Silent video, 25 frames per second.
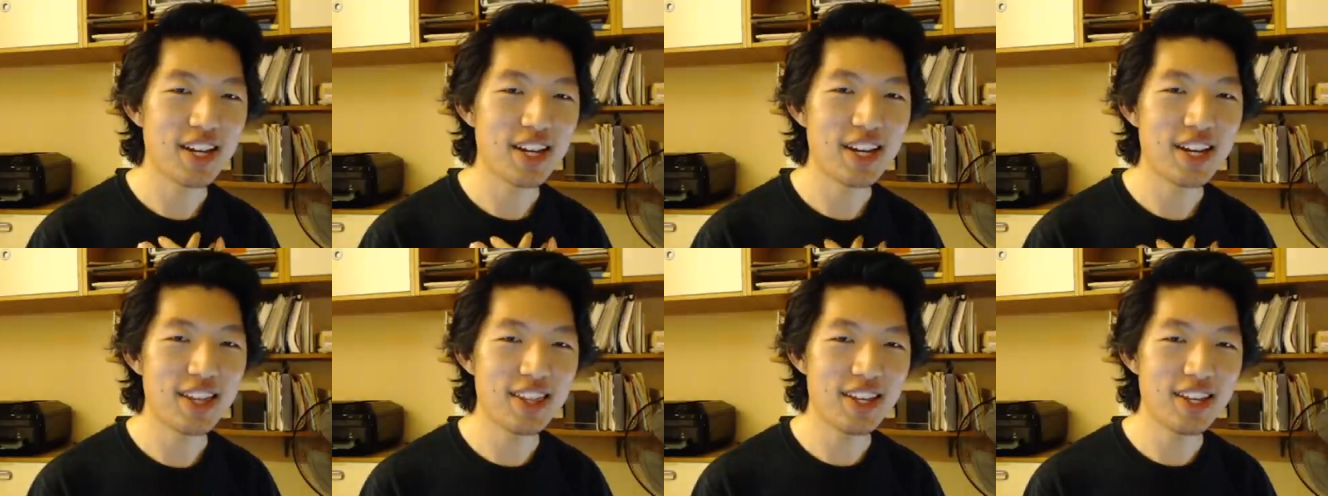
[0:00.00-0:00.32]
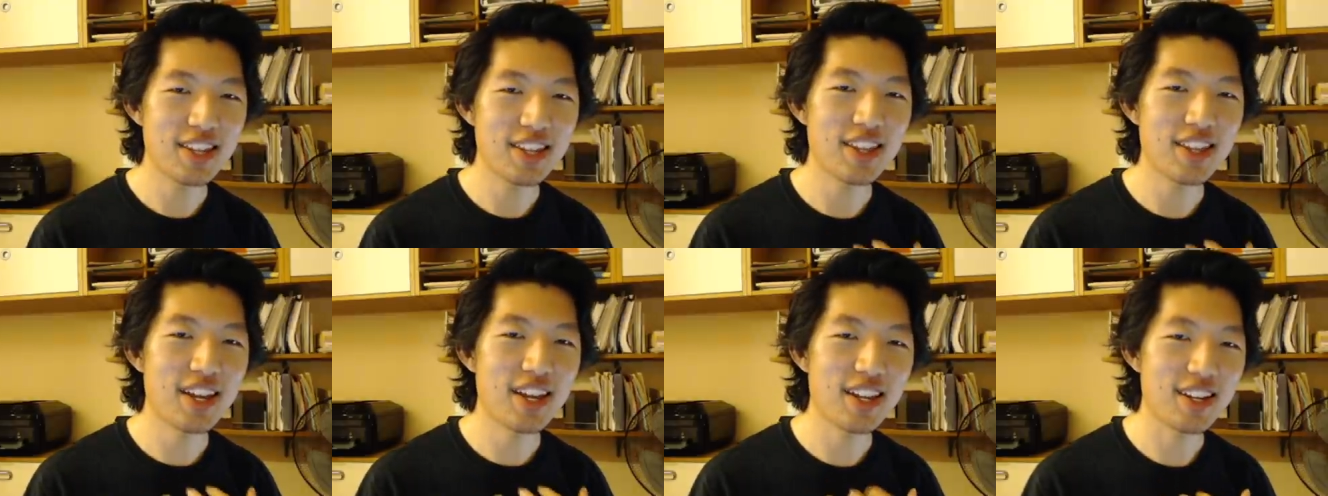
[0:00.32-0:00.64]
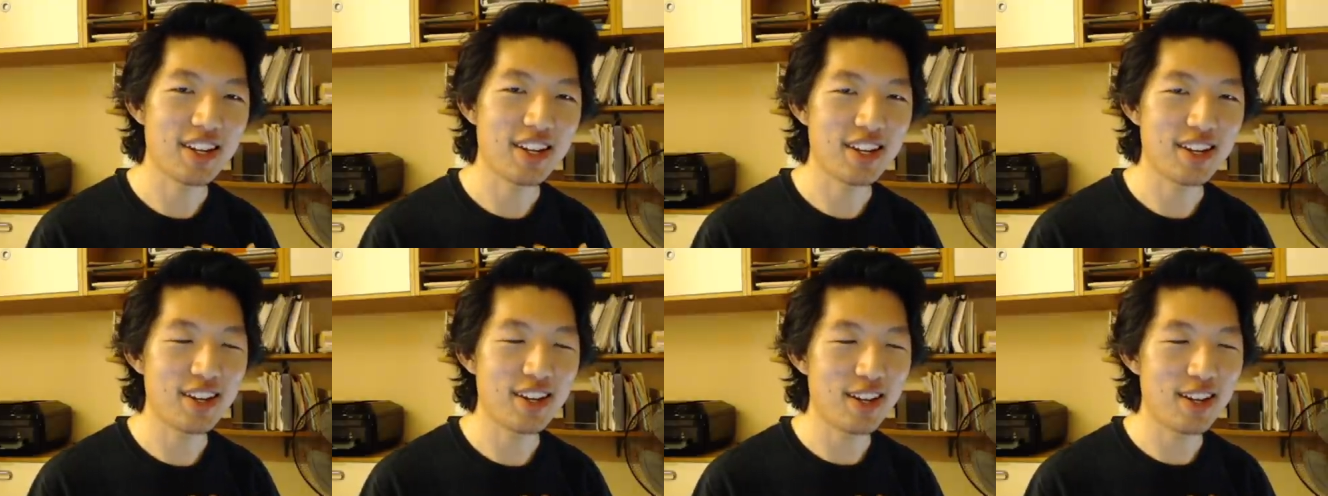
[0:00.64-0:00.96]
and I think that
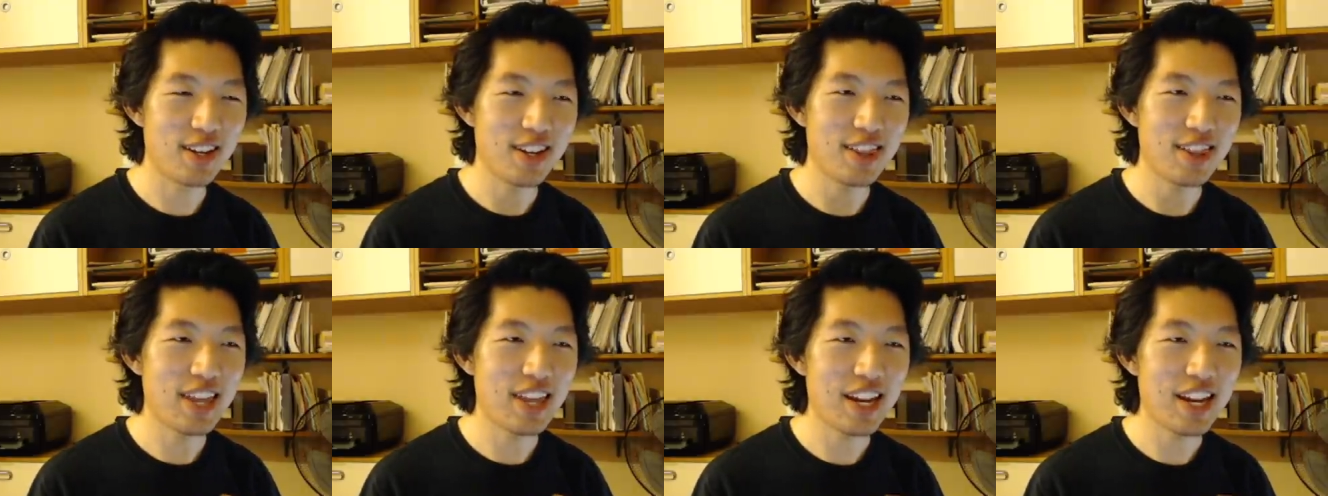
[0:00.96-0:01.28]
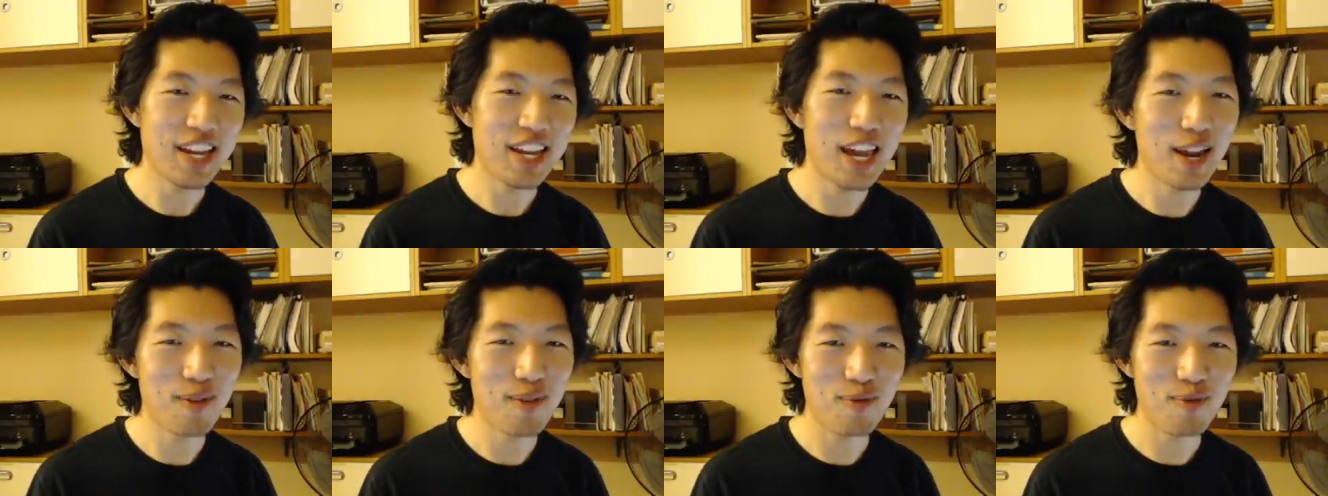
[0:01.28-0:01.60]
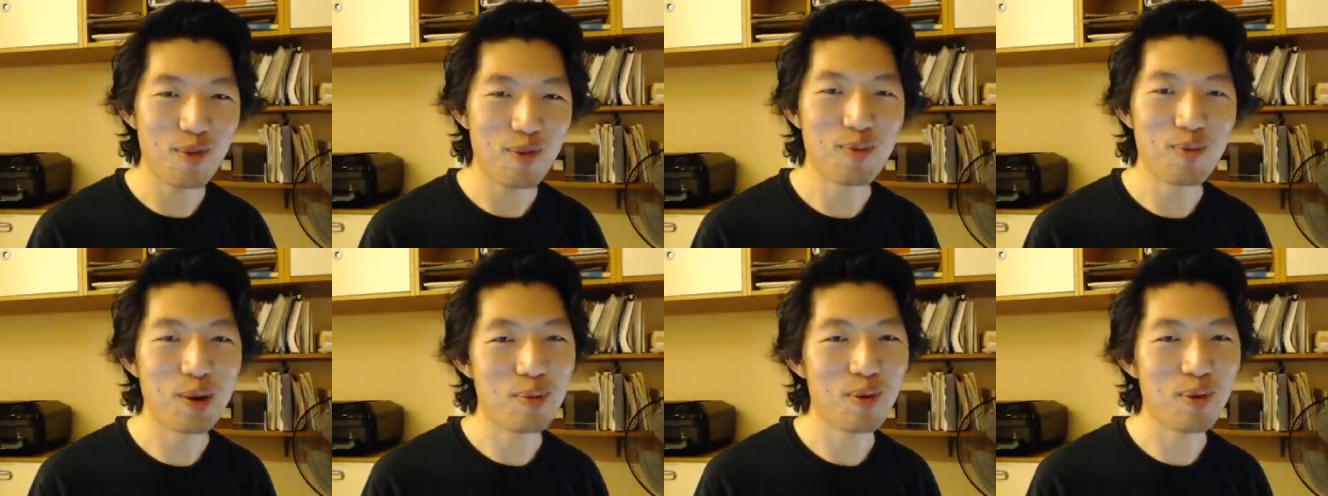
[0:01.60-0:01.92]
like that came
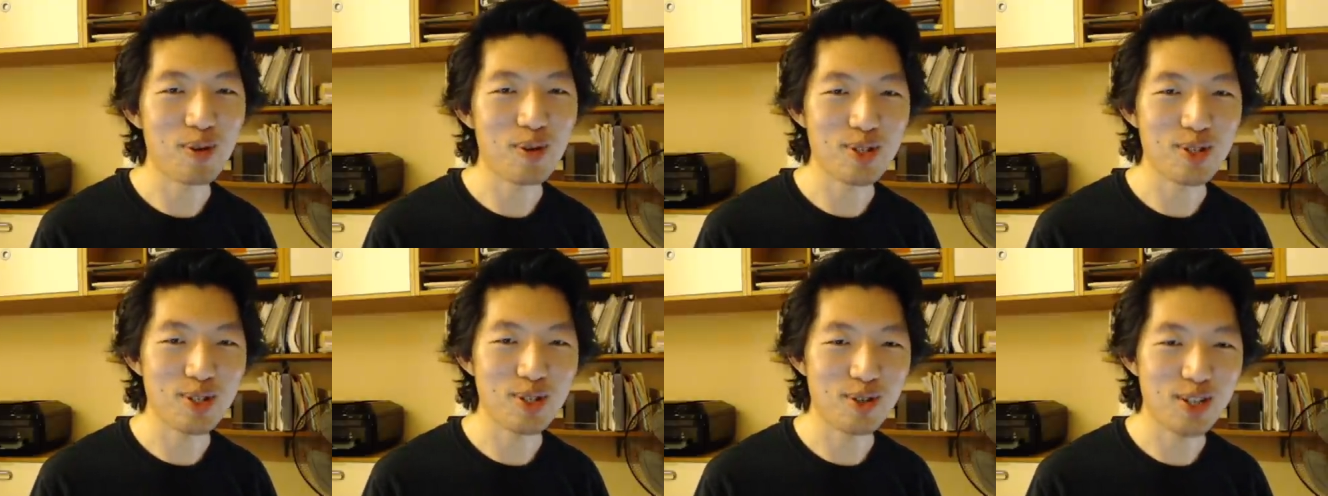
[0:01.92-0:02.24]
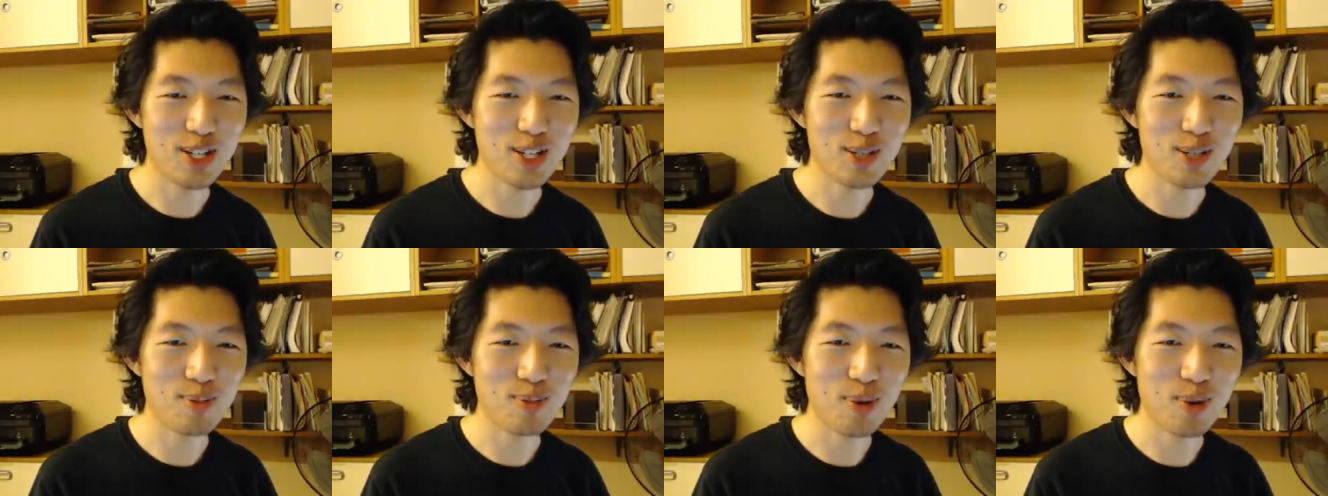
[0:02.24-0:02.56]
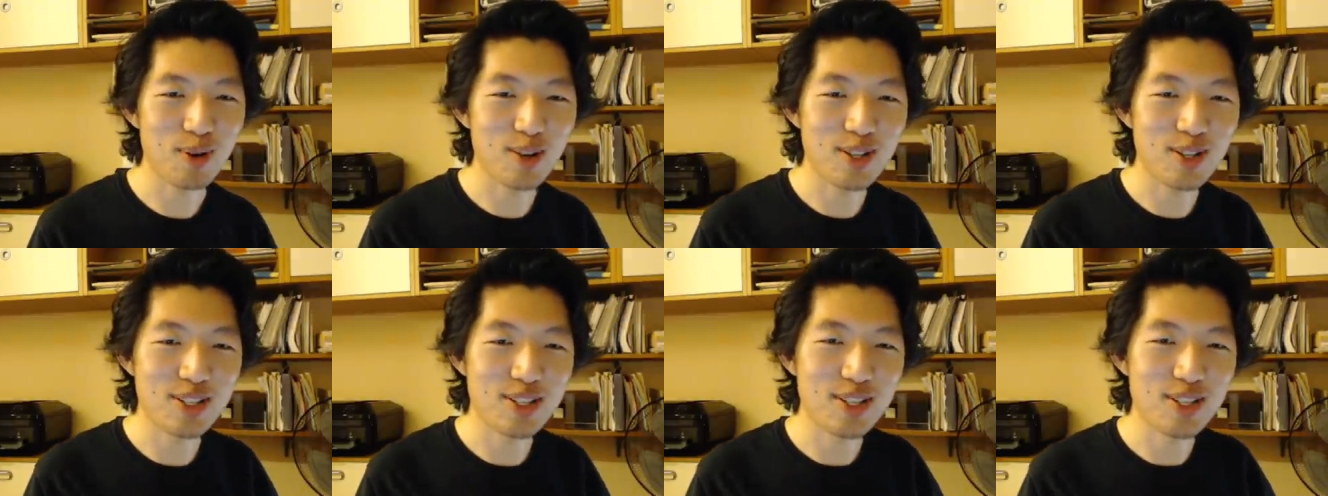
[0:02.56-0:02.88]
from my personal
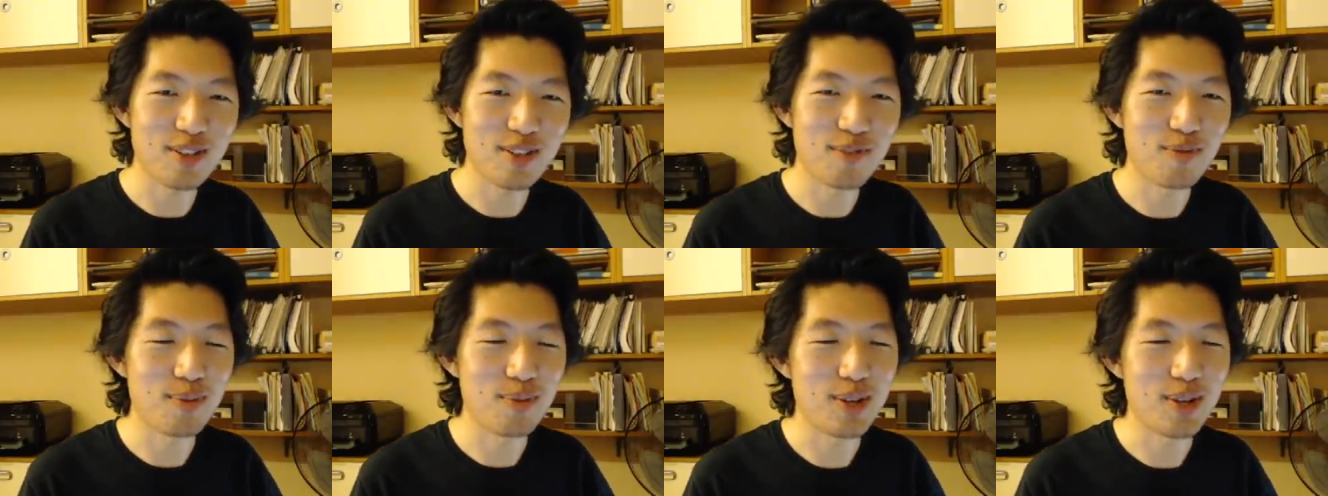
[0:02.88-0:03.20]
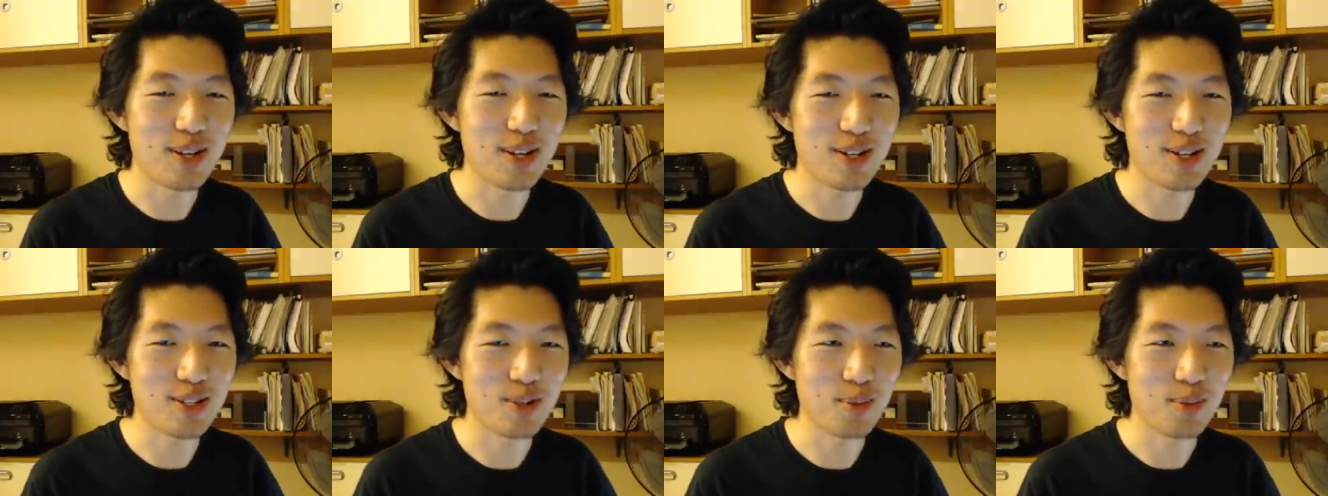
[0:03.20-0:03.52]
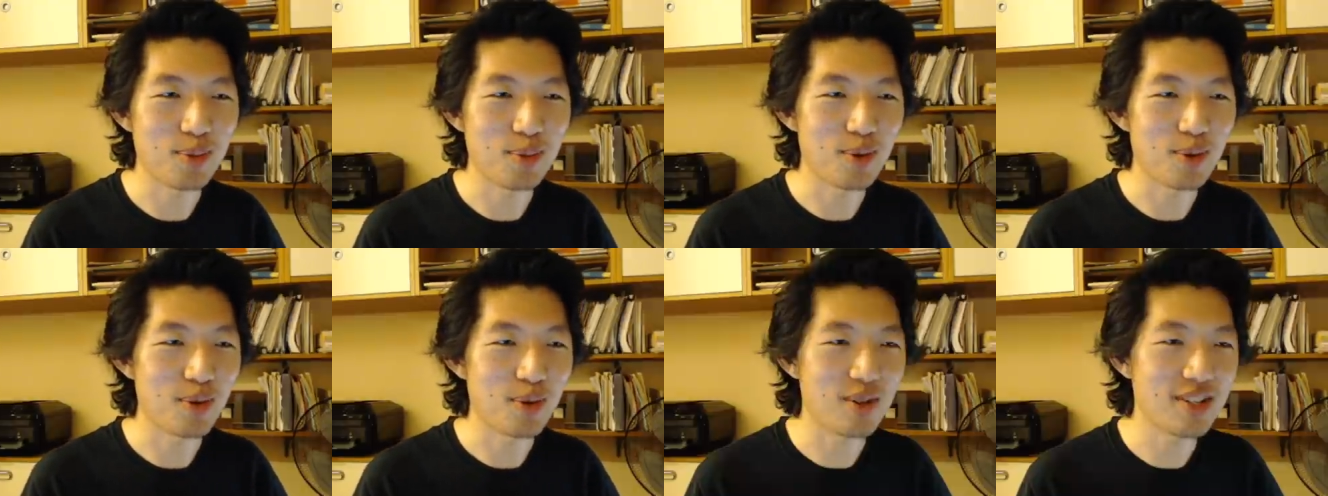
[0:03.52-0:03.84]
experience of being
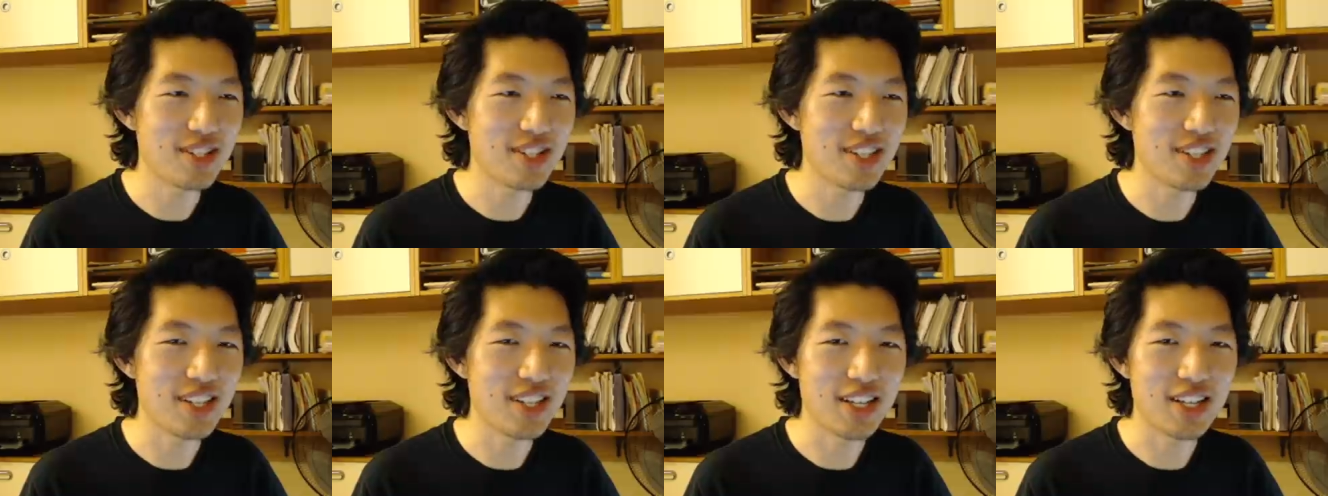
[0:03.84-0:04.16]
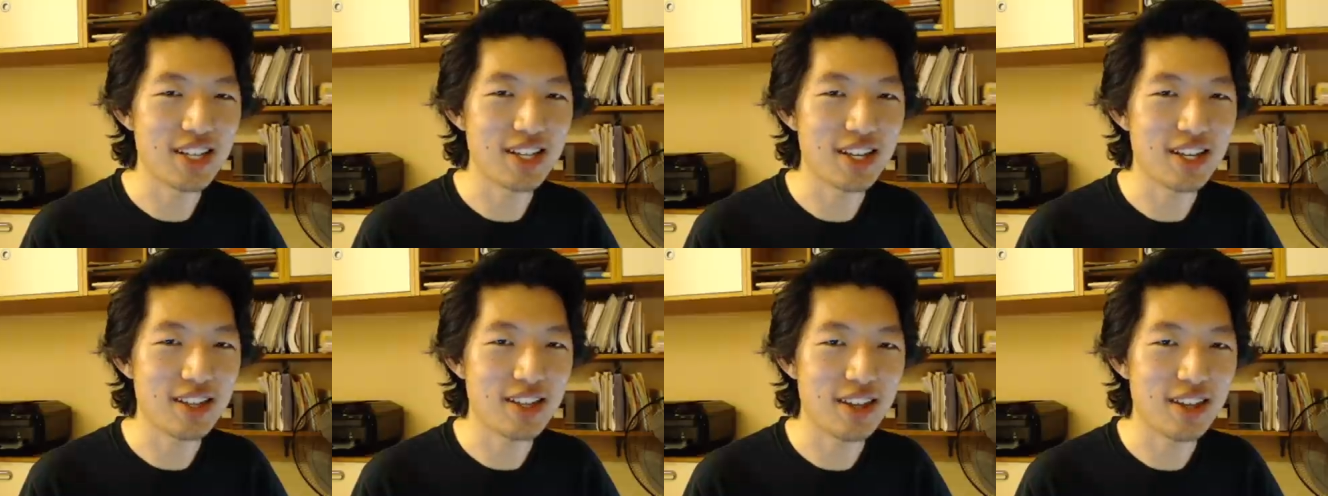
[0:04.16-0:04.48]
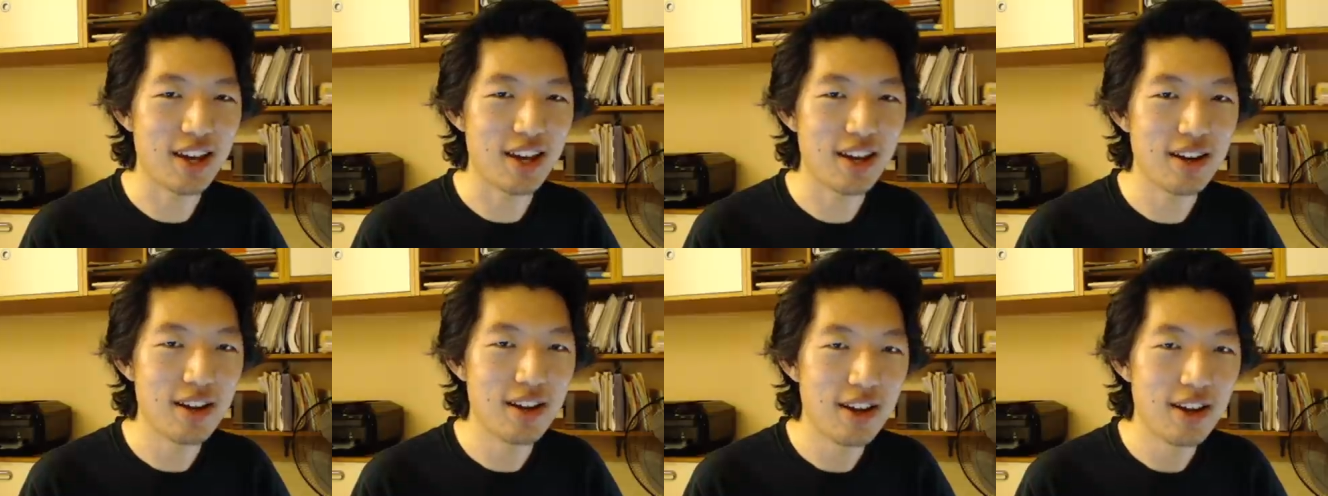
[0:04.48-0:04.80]
super silly like
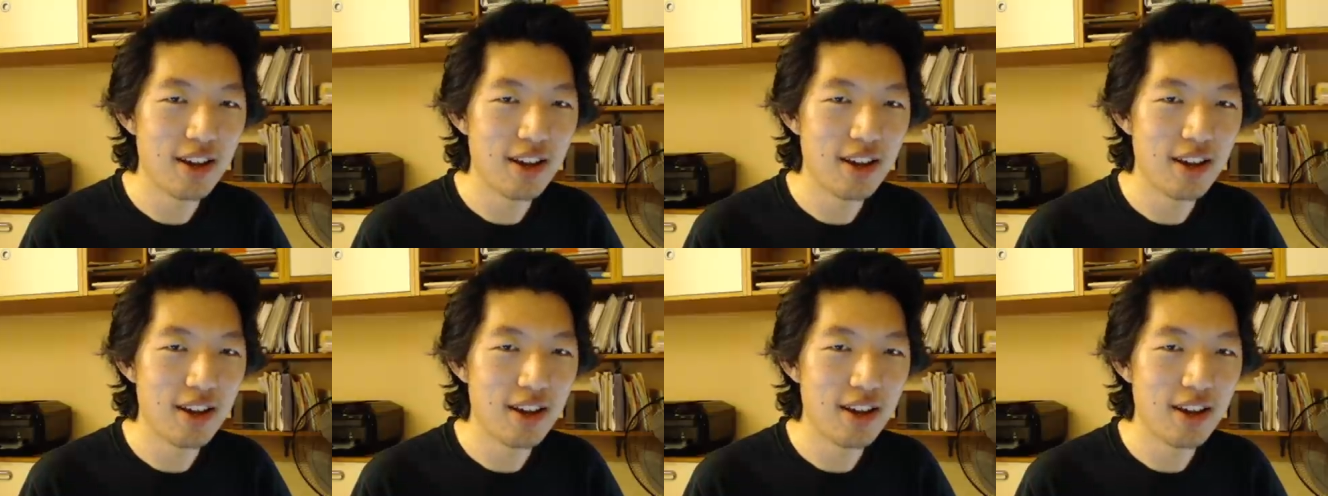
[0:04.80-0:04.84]
that.